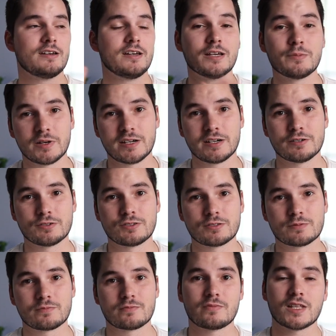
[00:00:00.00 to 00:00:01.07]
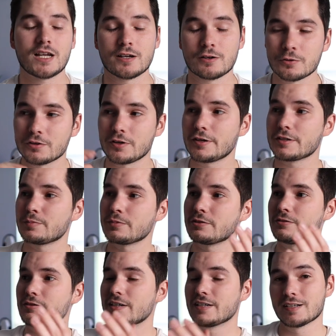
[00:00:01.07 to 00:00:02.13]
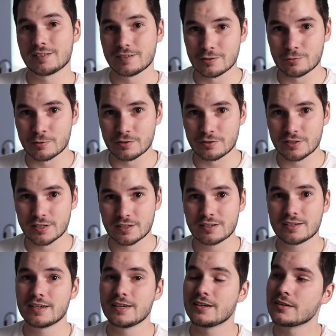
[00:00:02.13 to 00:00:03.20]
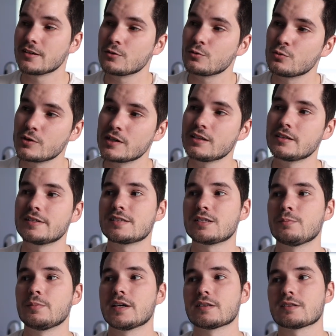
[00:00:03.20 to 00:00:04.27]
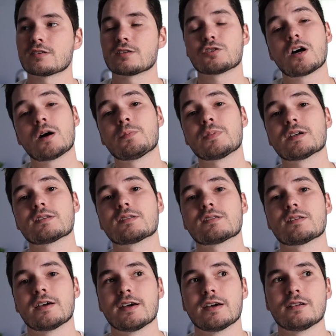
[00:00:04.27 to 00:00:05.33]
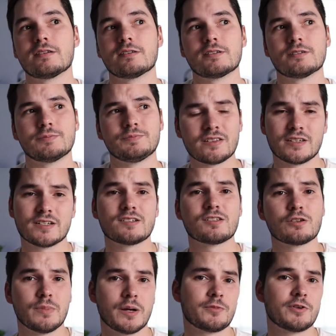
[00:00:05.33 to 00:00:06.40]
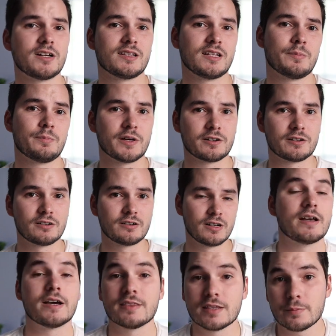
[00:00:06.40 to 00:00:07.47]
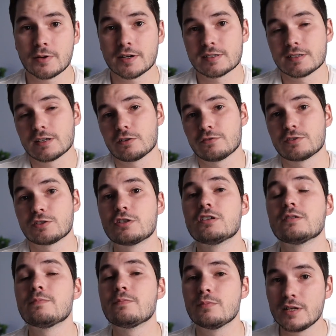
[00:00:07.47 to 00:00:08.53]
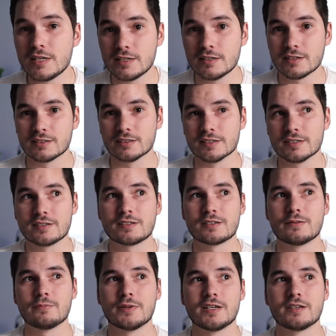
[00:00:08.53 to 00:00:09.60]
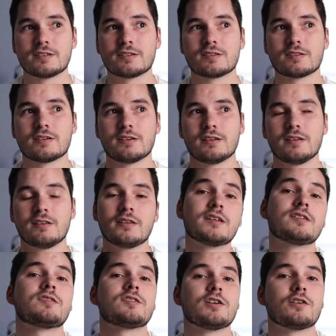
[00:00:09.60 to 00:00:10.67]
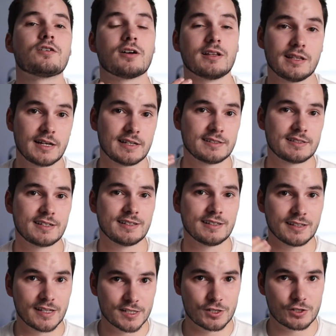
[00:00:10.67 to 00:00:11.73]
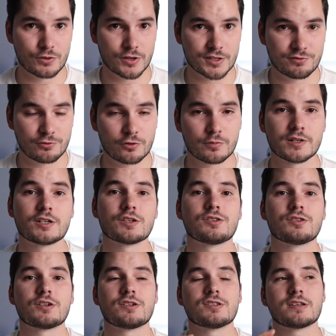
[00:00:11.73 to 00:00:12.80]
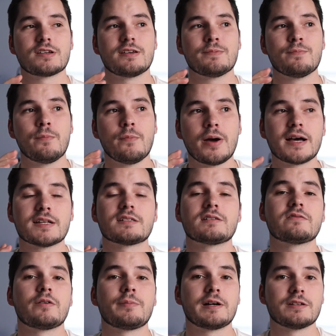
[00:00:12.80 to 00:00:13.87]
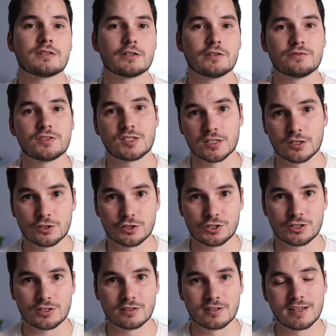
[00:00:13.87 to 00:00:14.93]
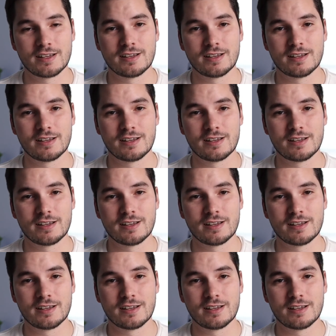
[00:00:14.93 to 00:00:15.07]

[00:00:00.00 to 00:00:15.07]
in my house. I go to the hospital and I see the real thing. It really cements topics and things to memory a lot better. And that by itself, to me at least, makes this year a lot less stressful because there's a massive amount of synergy